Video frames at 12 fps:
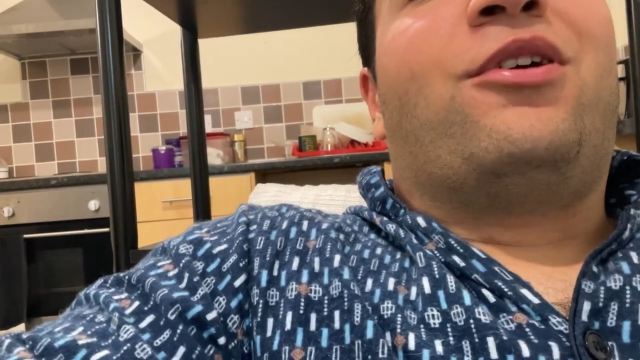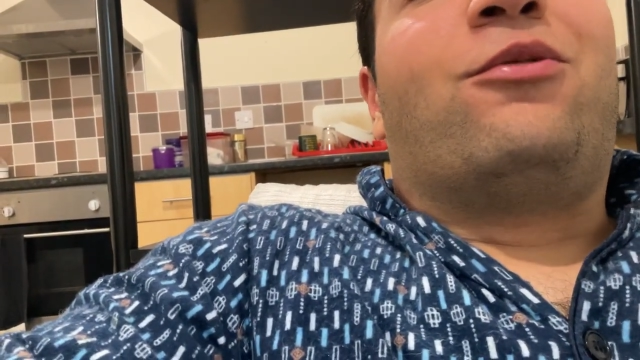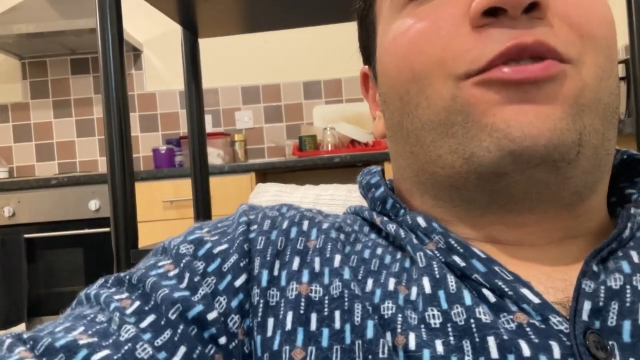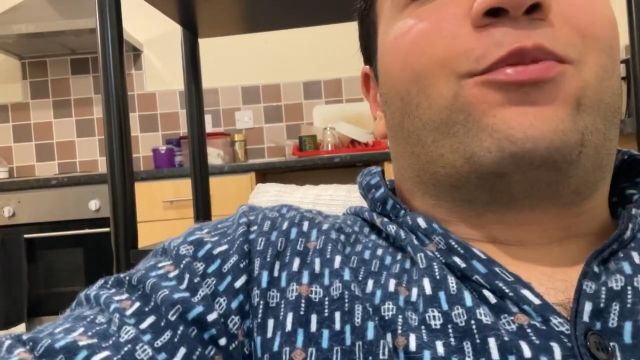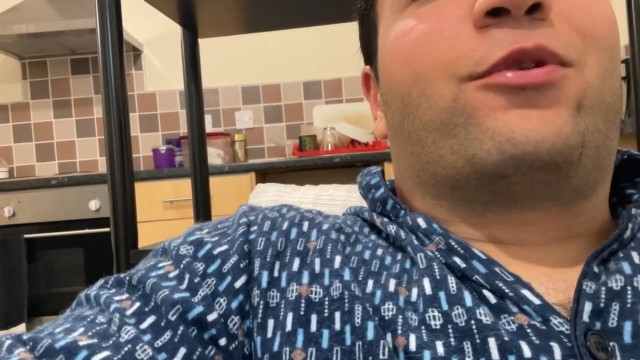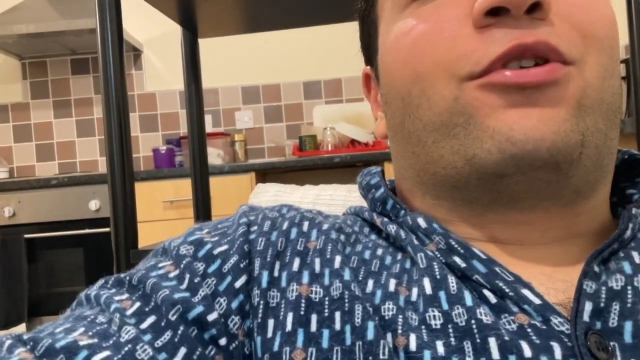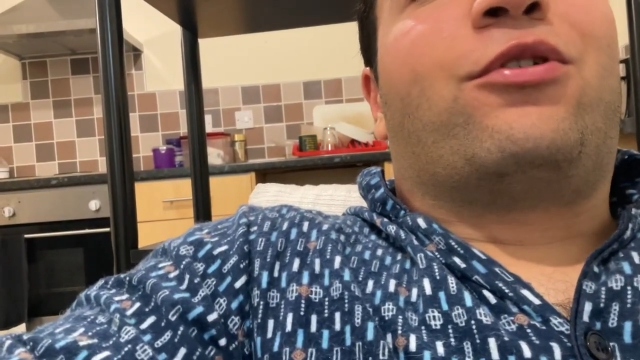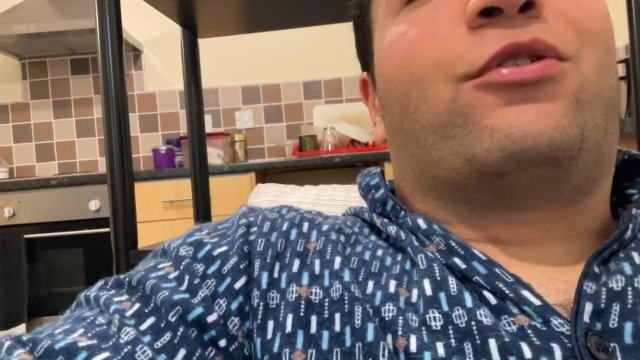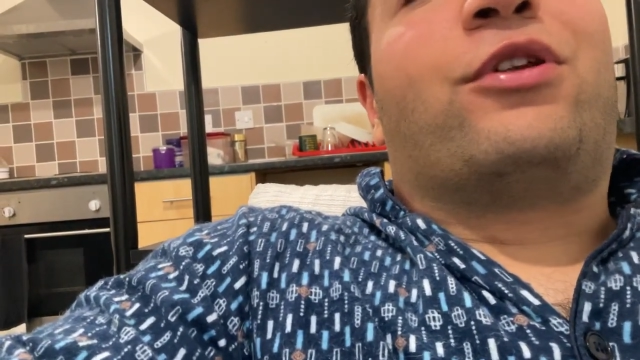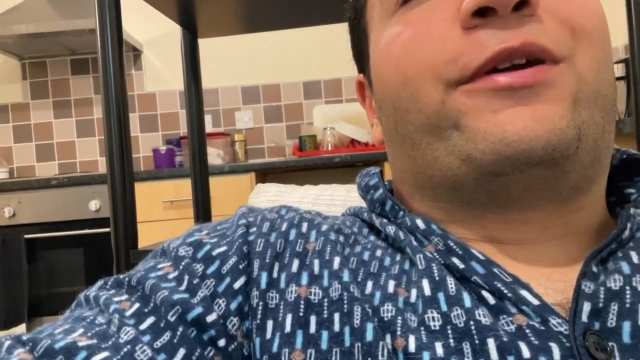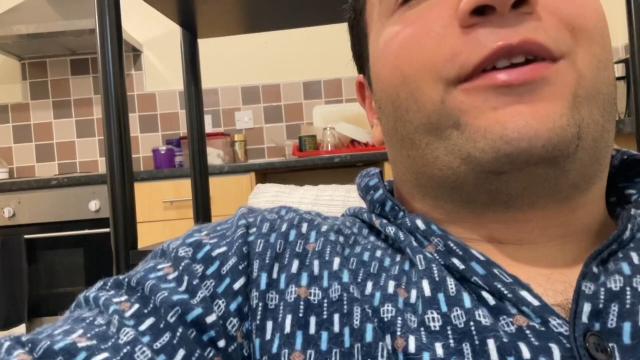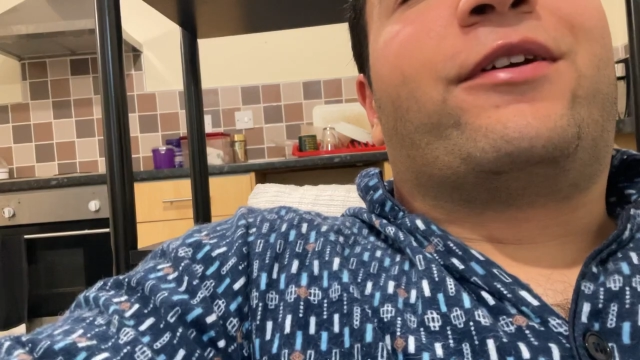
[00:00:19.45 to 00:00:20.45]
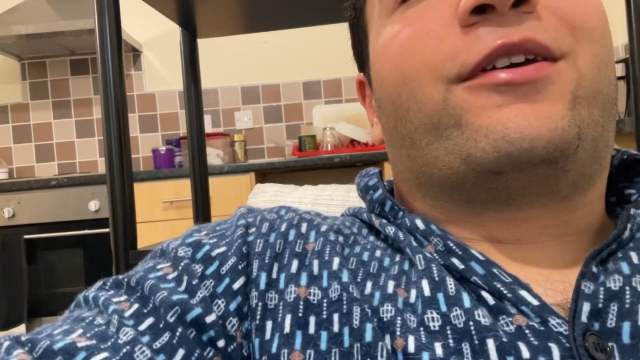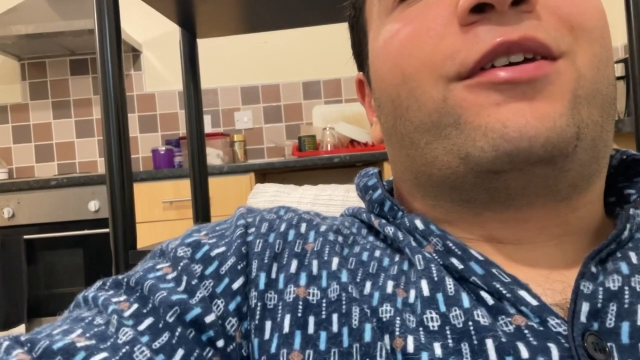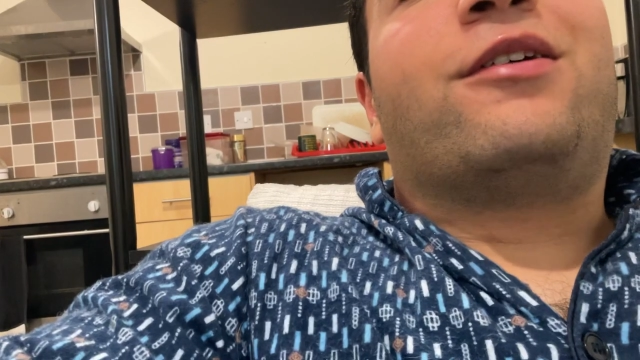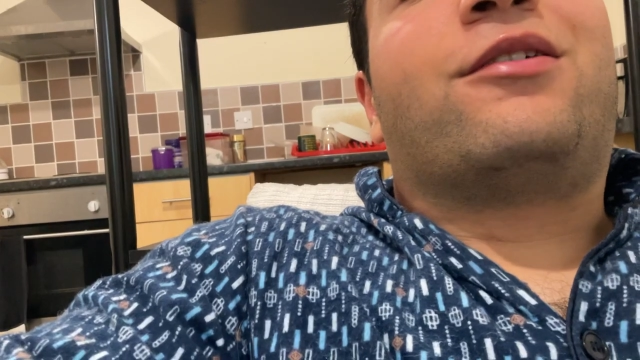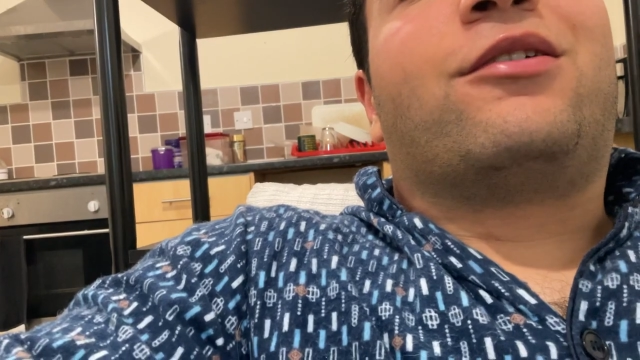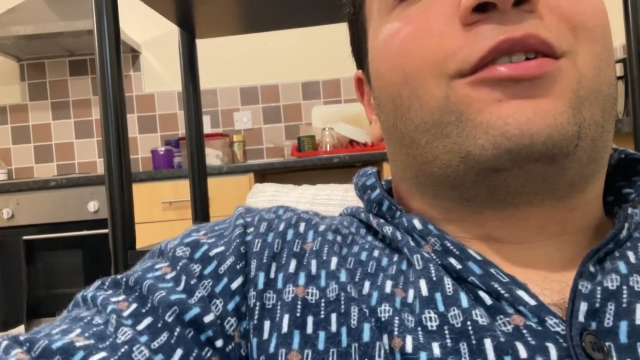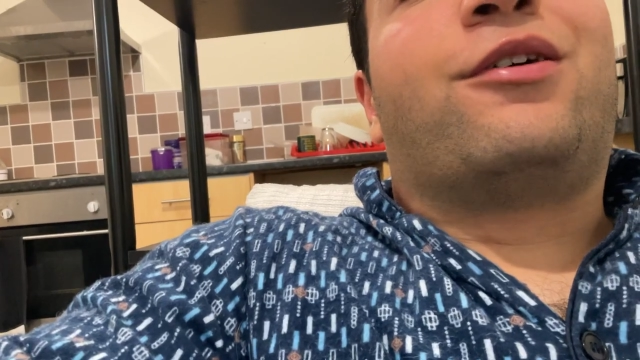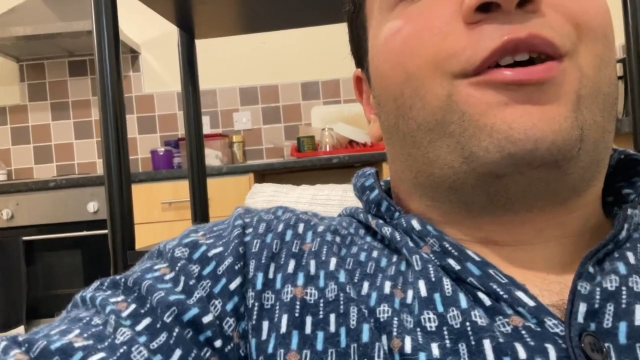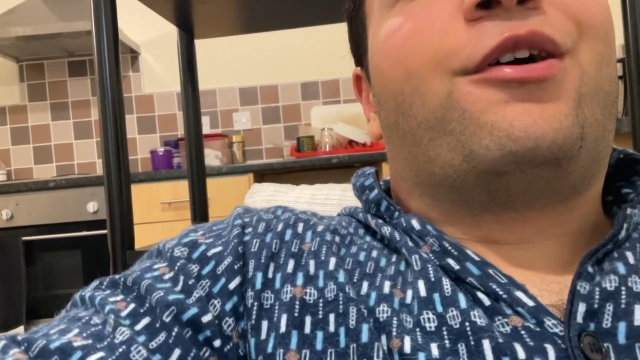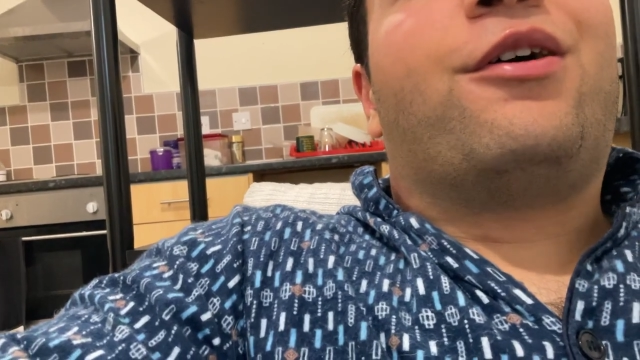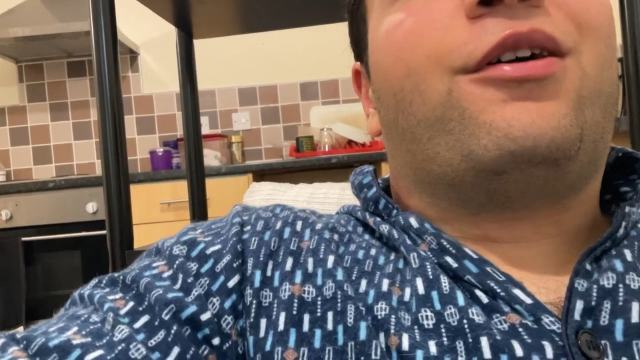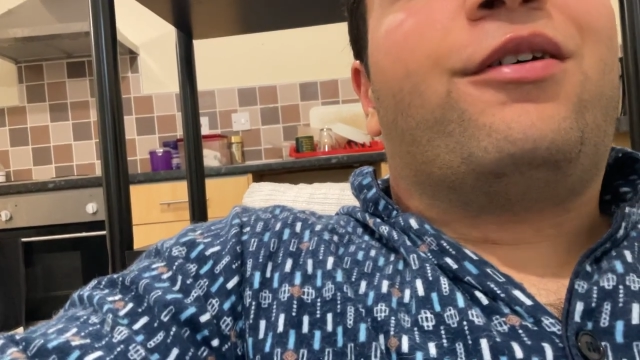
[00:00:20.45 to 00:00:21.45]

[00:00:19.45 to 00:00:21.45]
What's been going on lately? Uh,